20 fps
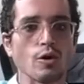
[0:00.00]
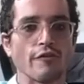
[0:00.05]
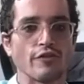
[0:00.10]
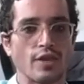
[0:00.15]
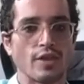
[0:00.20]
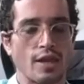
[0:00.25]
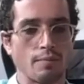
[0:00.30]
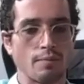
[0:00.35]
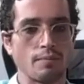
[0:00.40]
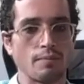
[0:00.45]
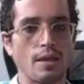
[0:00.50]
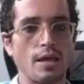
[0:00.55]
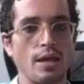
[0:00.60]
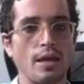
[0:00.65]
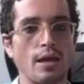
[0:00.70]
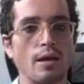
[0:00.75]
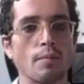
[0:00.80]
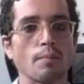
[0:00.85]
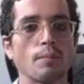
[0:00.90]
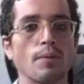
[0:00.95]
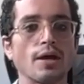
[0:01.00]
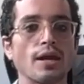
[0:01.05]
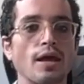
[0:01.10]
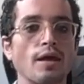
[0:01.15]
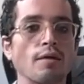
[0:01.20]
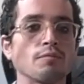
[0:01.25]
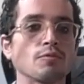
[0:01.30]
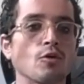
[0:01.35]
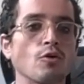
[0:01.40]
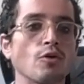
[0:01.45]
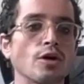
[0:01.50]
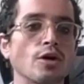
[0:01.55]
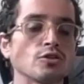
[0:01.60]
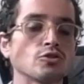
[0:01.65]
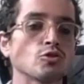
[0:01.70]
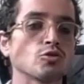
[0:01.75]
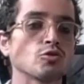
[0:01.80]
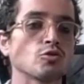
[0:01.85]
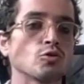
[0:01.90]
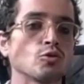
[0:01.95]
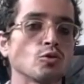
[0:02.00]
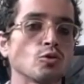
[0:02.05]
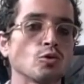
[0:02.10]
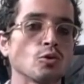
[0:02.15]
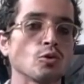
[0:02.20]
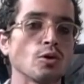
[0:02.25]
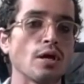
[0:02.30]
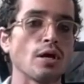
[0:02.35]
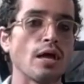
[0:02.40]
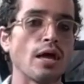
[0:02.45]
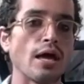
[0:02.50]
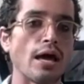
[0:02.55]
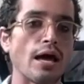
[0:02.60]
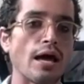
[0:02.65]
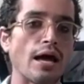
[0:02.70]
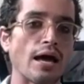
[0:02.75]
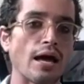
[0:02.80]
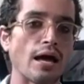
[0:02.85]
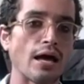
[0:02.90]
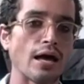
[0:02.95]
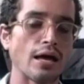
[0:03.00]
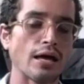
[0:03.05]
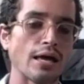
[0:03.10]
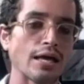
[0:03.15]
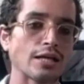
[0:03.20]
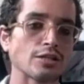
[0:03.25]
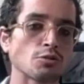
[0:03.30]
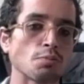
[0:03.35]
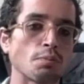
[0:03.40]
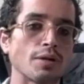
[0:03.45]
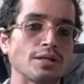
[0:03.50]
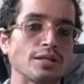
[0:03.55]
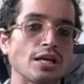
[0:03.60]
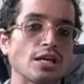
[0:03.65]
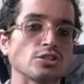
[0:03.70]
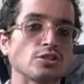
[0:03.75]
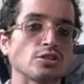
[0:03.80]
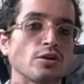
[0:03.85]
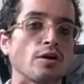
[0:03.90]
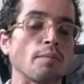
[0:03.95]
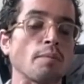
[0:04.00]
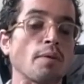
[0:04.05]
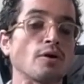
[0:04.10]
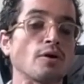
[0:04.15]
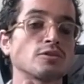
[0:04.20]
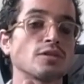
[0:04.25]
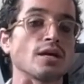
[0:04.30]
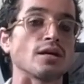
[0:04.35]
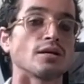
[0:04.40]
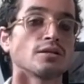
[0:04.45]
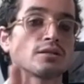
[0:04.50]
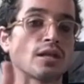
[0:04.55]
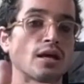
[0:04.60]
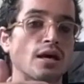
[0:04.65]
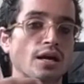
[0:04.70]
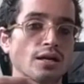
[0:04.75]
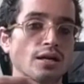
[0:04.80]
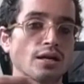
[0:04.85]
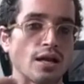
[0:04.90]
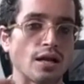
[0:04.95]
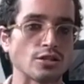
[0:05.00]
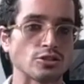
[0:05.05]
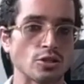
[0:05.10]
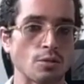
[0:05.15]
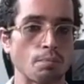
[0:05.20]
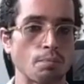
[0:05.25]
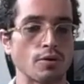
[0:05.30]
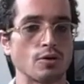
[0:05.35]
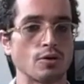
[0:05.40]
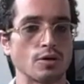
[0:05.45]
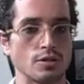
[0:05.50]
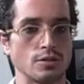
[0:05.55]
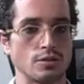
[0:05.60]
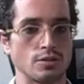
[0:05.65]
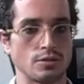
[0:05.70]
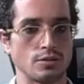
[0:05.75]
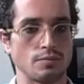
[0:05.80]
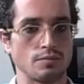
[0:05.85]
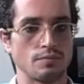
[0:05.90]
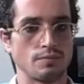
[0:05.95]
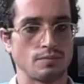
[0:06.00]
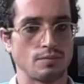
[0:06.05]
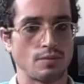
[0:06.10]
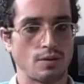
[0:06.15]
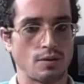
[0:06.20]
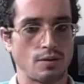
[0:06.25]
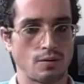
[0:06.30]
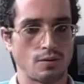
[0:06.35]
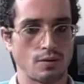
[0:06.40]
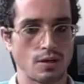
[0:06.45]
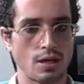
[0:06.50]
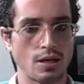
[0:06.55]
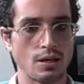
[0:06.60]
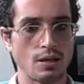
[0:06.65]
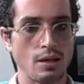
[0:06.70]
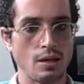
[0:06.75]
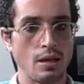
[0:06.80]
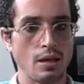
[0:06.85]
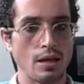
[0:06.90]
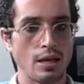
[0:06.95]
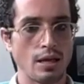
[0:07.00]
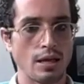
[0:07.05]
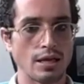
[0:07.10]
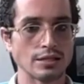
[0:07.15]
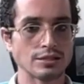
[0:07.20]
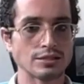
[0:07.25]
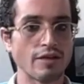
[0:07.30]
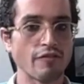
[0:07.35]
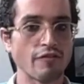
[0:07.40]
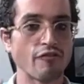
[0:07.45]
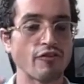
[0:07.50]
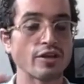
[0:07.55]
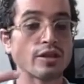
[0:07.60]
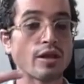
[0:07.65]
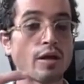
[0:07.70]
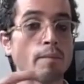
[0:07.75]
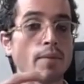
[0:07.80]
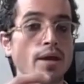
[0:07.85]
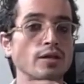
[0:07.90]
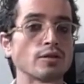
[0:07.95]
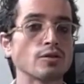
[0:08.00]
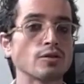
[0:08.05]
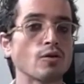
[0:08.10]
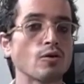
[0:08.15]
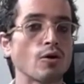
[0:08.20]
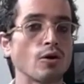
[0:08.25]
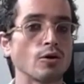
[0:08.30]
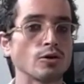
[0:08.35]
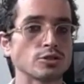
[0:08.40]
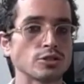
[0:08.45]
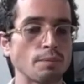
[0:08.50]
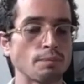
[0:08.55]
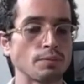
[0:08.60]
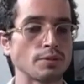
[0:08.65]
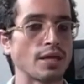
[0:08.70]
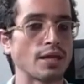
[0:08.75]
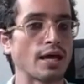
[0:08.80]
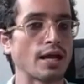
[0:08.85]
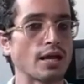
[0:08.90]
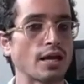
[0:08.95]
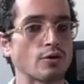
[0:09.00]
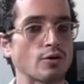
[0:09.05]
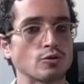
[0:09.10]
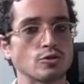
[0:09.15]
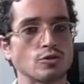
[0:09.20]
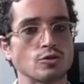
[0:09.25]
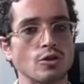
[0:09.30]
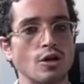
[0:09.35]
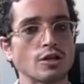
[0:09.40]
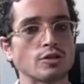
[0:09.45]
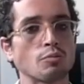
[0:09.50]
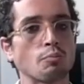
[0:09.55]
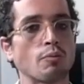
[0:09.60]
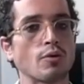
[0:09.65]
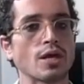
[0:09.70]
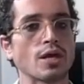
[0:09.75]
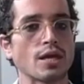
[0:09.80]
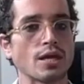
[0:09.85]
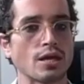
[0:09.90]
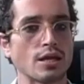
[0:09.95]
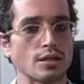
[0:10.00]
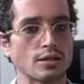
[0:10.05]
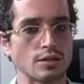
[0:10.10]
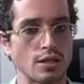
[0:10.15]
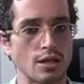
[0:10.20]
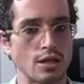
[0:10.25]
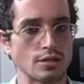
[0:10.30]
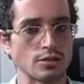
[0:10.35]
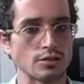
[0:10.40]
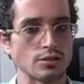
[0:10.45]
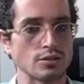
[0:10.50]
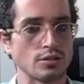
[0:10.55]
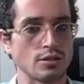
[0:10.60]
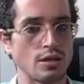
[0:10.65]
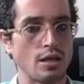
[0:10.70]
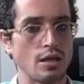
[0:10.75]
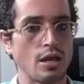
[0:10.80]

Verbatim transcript: of them, but I'm going to do an explanation about the Antaradasha periods. Okay, it's a fundamental concept that I could not bring in this,